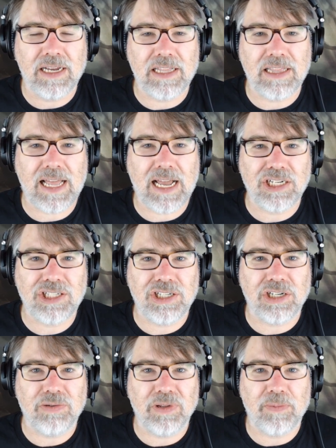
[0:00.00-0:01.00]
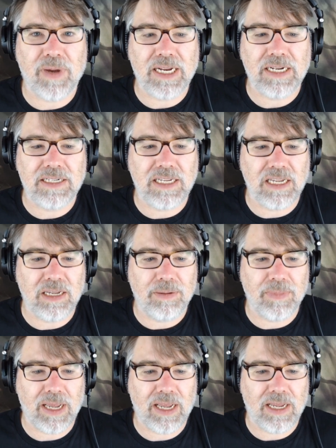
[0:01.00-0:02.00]
last year with my
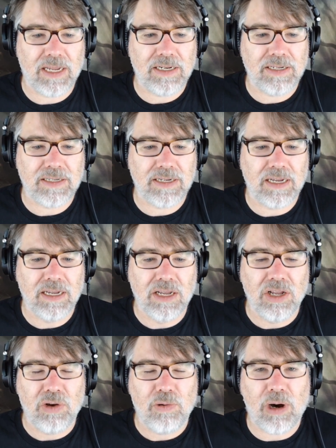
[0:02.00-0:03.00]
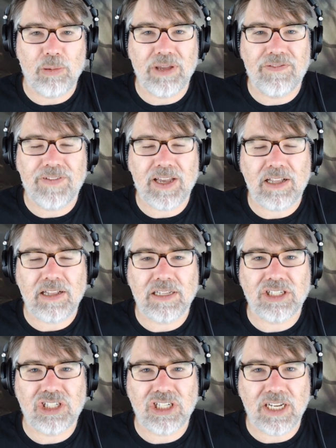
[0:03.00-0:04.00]
team, and while we fell
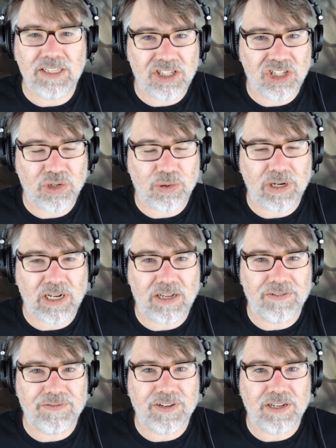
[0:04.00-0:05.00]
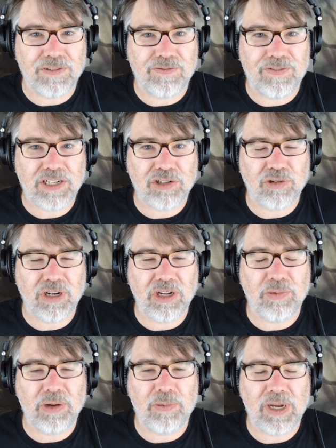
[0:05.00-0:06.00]
just short of victory,
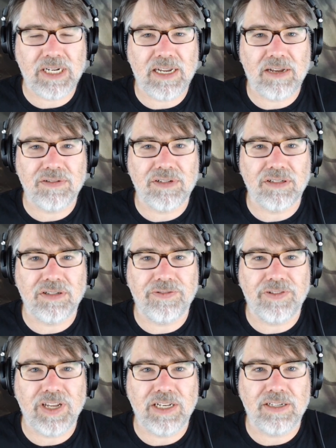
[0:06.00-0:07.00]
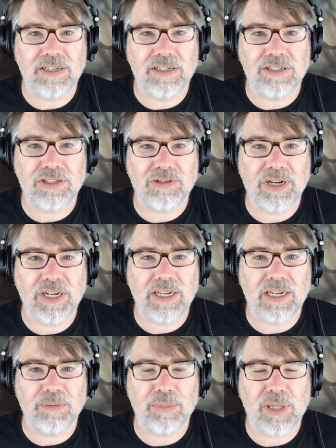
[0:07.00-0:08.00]
we went down to defeat
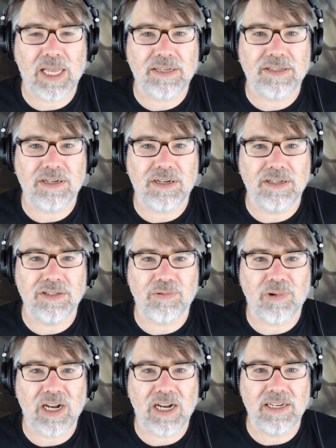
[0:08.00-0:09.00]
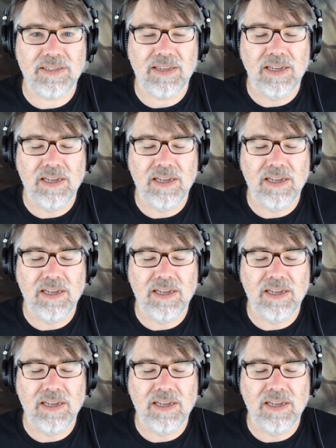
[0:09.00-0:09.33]
during Black Star's Rise.